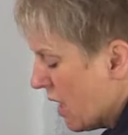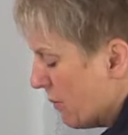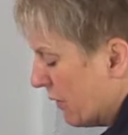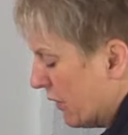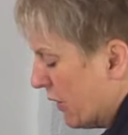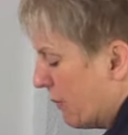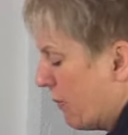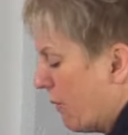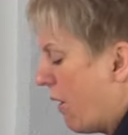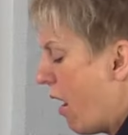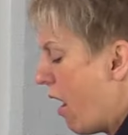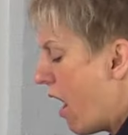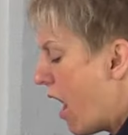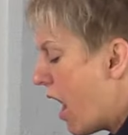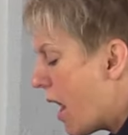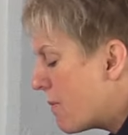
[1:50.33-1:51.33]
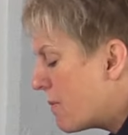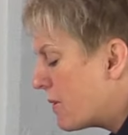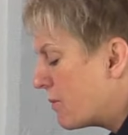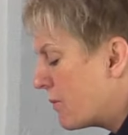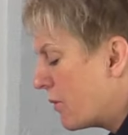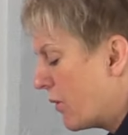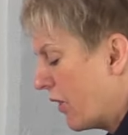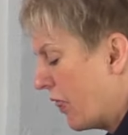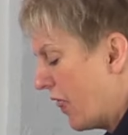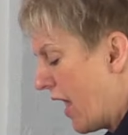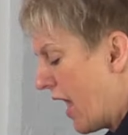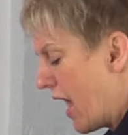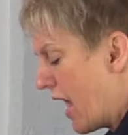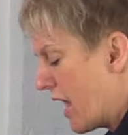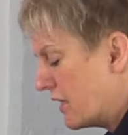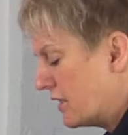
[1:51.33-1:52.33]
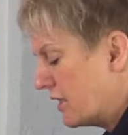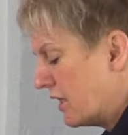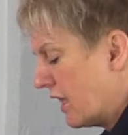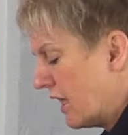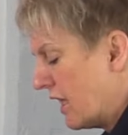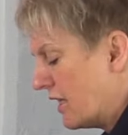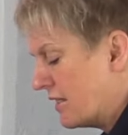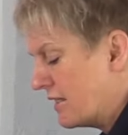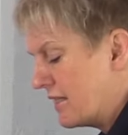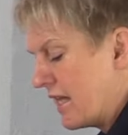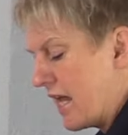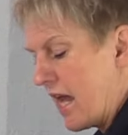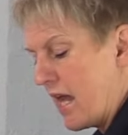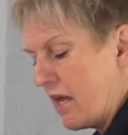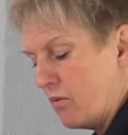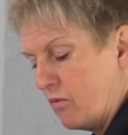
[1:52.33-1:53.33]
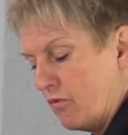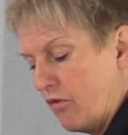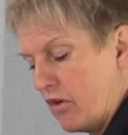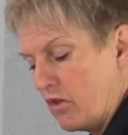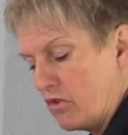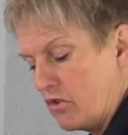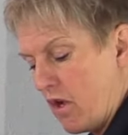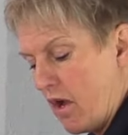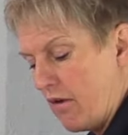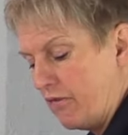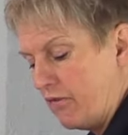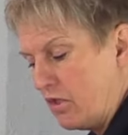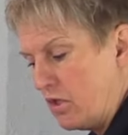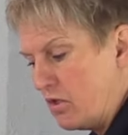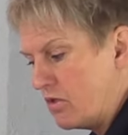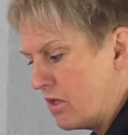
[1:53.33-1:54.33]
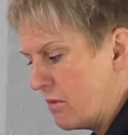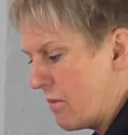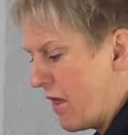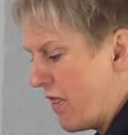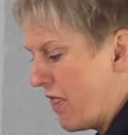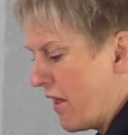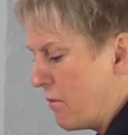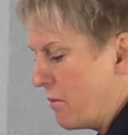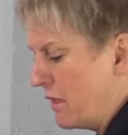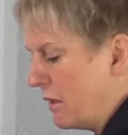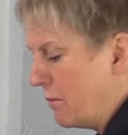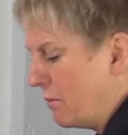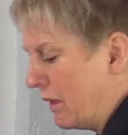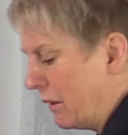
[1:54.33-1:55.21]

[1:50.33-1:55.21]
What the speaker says: But the problem with that is that, first off, using my thumb in a big